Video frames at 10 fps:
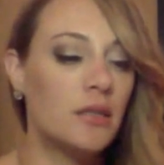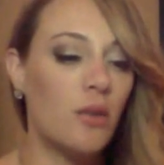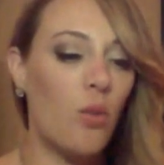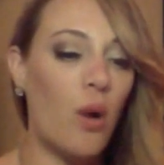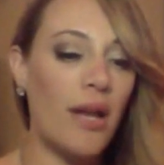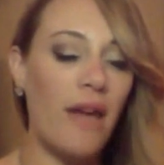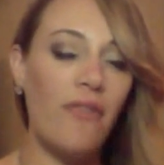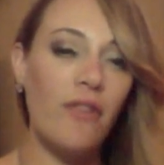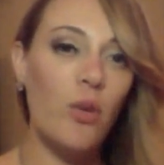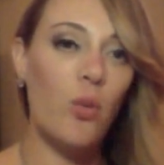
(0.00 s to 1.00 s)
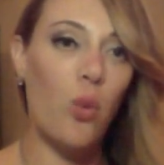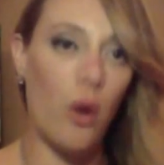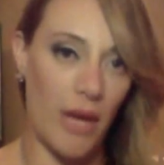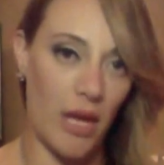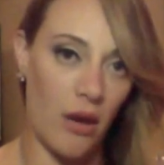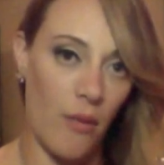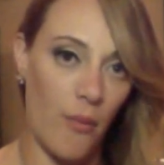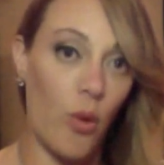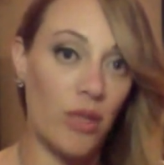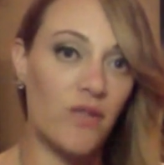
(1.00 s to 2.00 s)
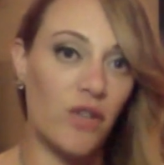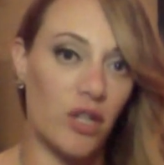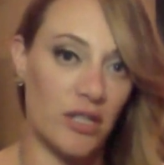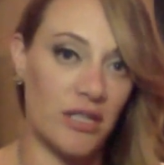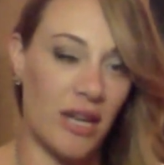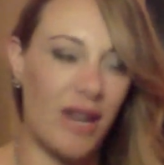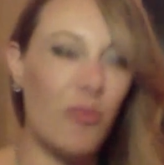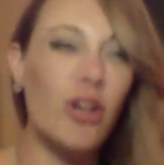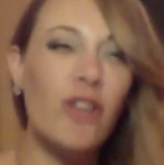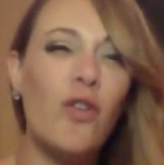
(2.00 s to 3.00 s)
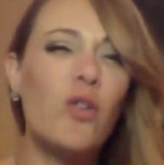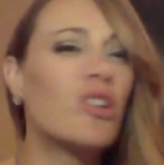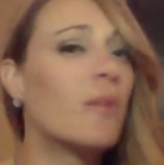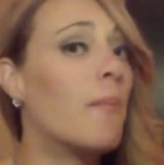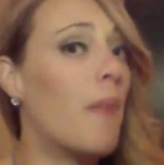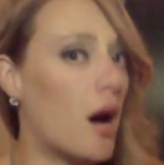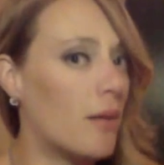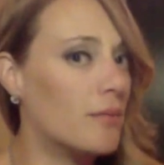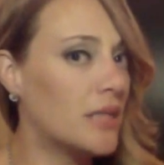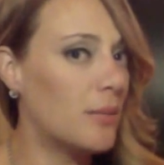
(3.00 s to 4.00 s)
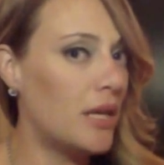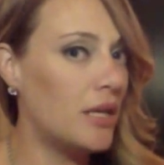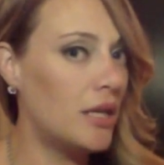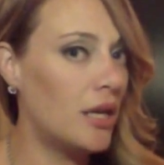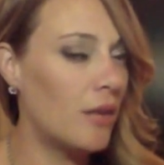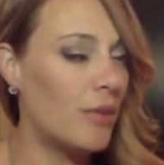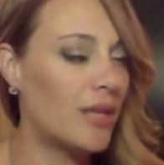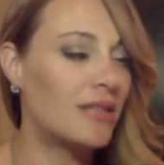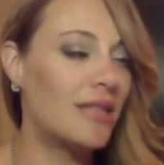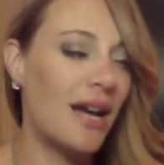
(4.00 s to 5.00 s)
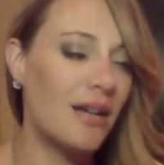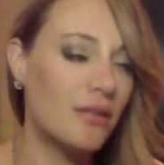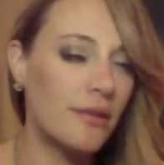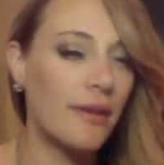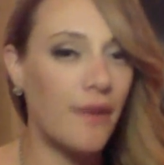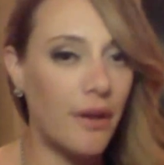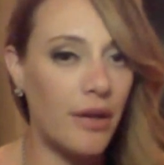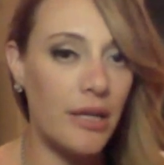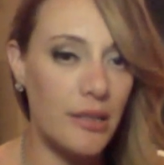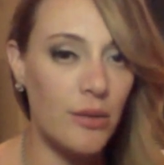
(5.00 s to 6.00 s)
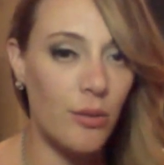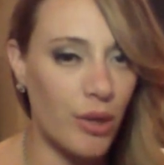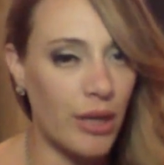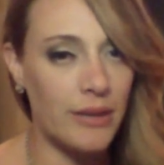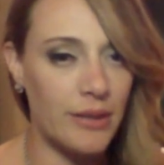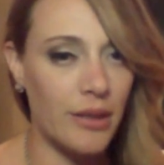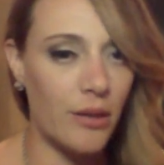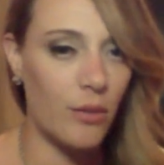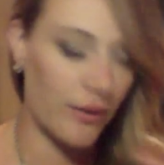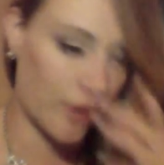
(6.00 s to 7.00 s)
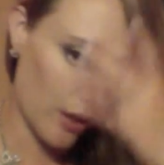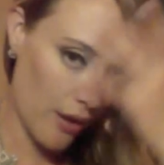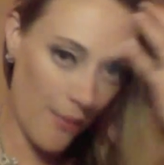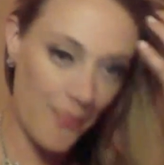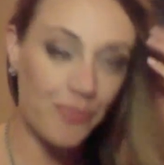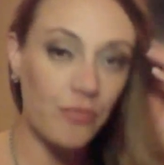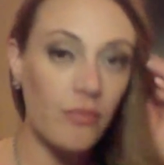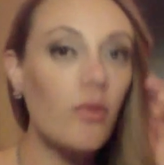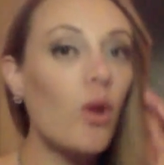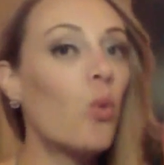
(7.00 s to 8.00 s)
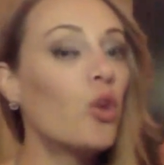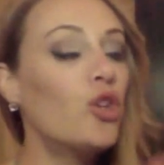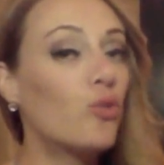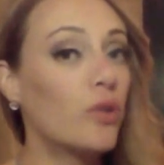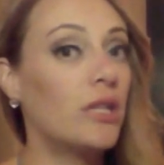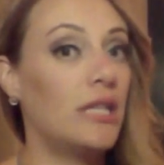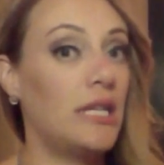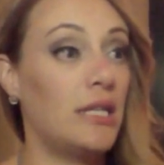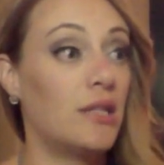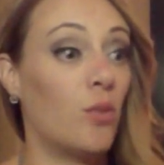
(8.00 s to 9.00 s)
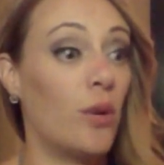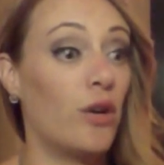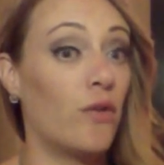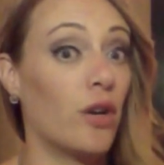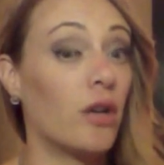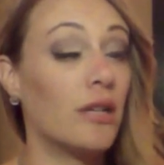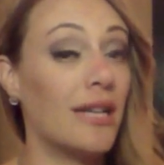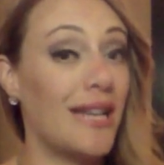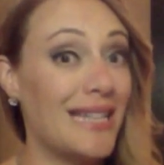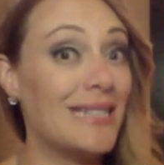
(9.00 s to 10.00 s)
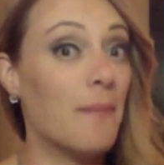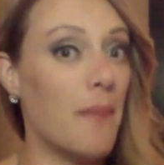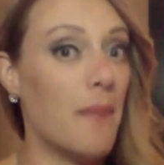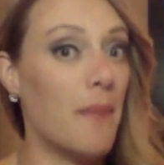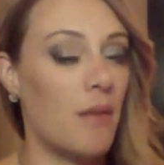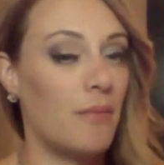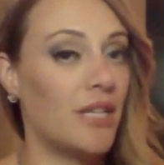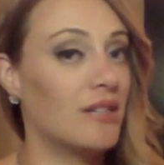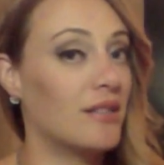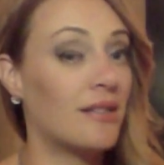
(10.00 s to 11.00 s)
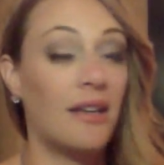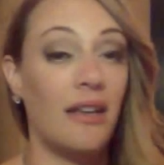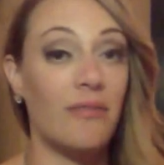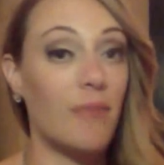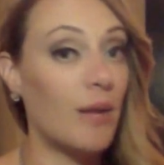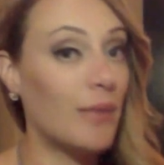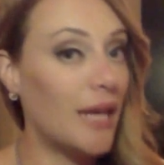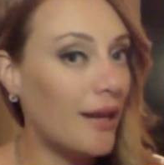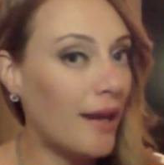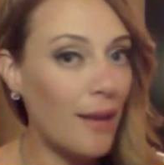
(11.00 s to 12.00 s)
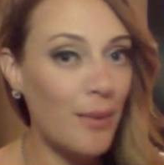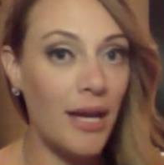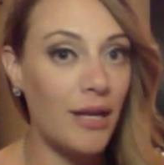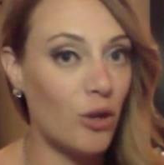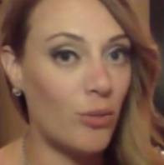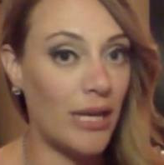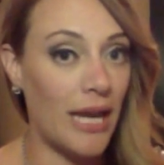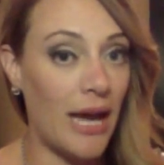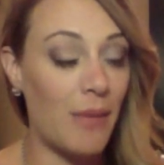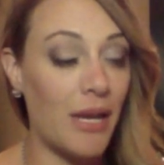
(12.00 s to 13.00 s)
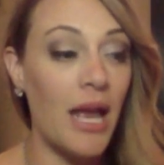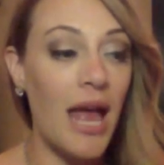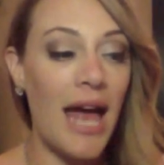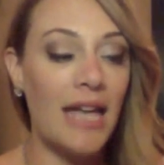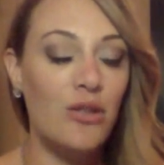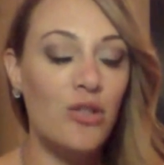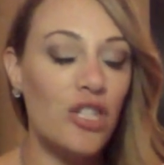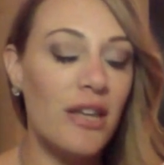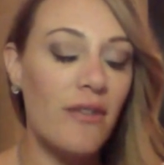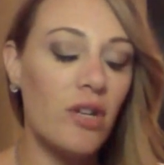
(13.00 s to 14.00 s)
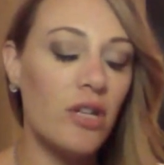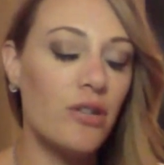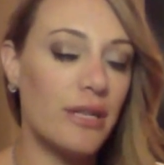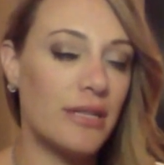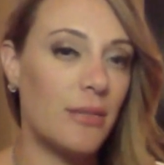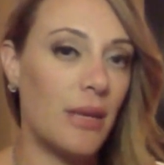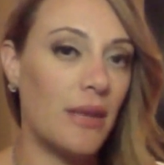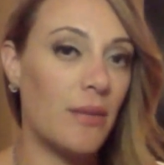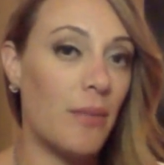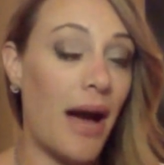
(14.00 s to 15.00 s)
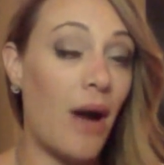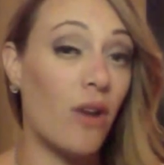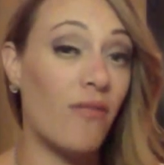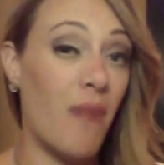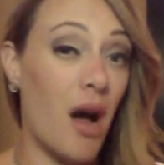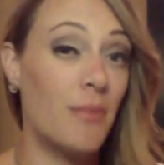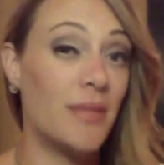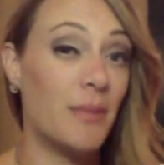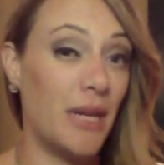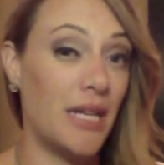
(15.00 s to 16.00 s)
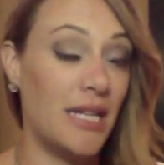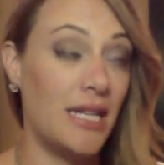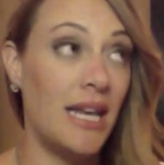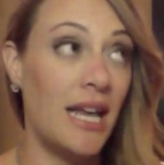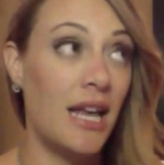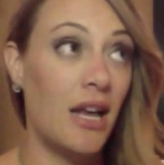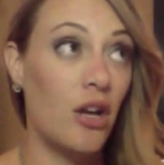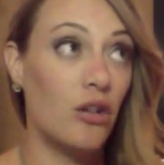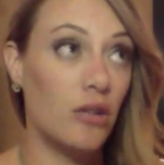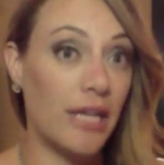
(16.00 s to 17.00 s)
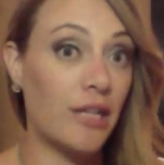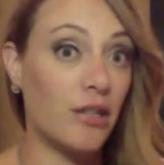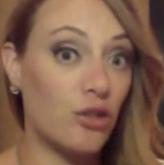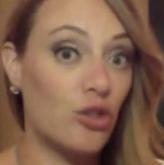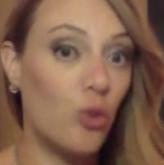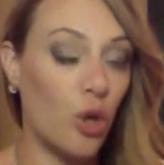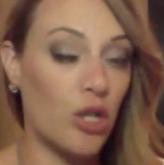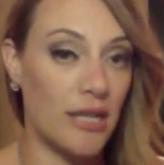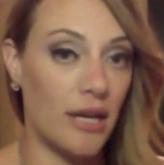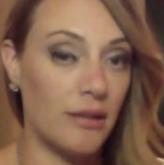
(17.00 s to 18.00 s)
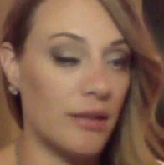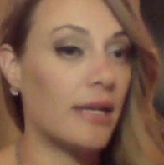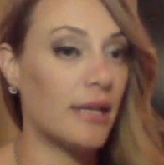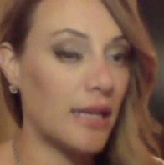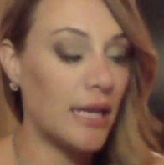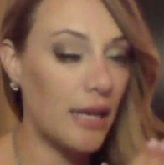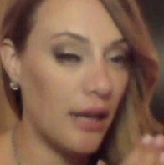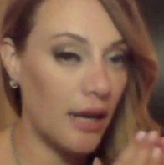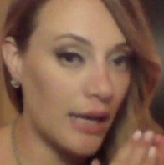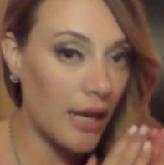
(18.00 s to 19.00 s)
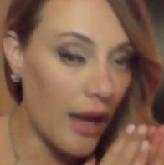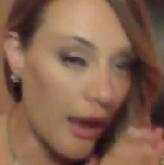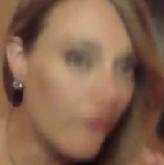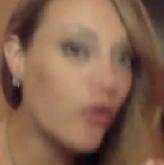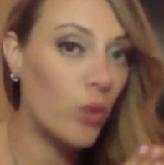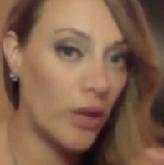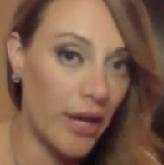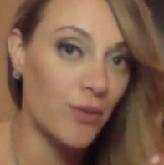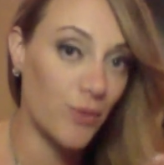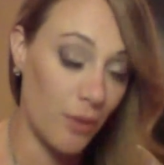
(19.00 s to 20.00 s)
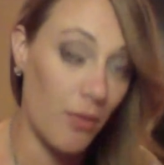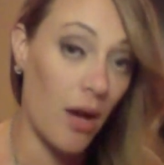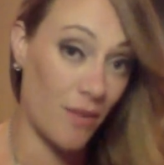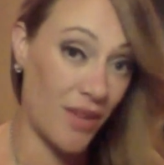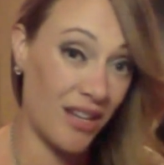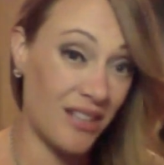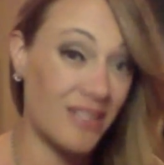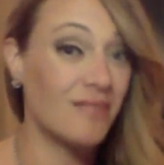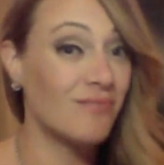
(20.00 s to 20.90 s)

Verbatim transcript: What every woman wants for her son, and we're going to focus on mom's opinion here because dads are like very easy to impress, you know, whatever. What you really need to win over is mom, because if mama ain't happy, ain't nobody happy. And you should never underestimate the power of mom's opinion, like, to her son. Like, everyone cares what their mom thinks.